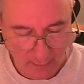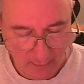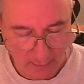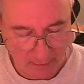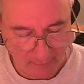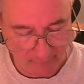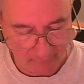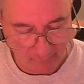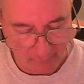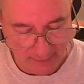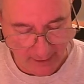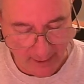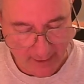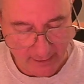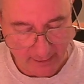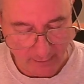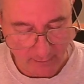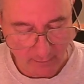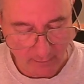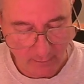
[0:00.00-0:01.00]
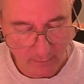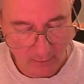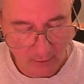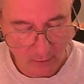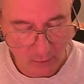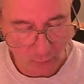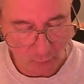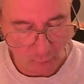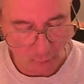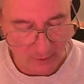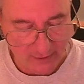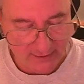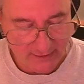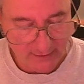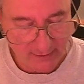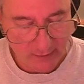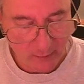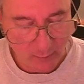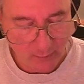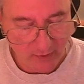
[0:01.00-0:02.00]
but for Lanigan,
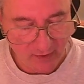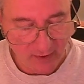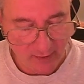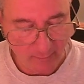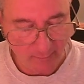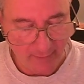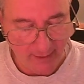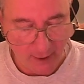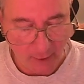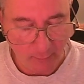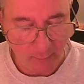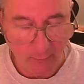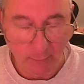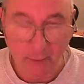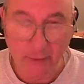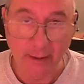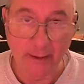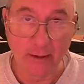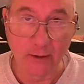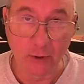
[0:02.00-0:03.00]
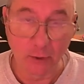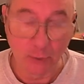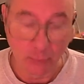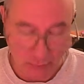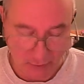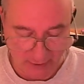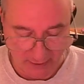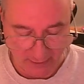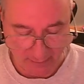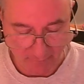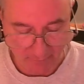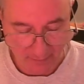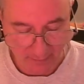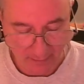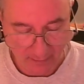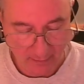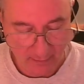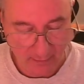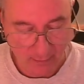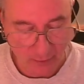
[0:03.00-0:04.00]
wrestling with the impalpable and losing,
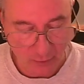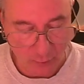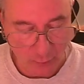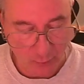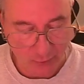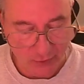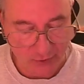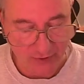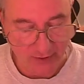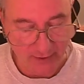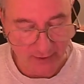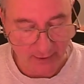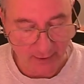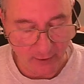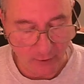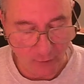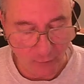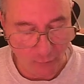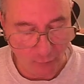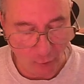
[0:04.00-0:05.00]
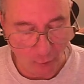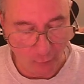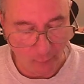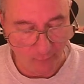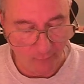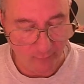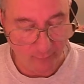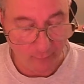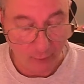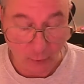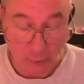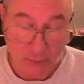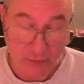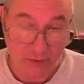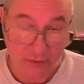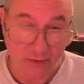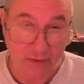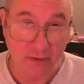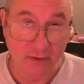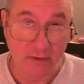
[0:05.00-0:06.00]
Torstein had grown from a
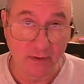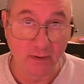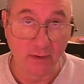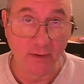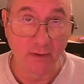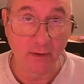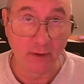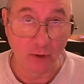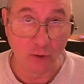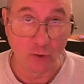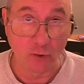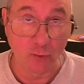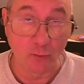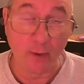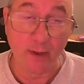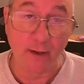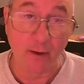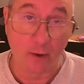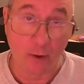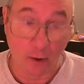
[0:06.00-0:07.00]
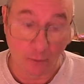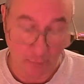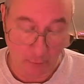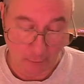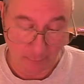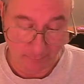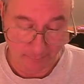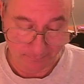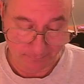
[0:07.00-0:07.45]
nuisance into a horror.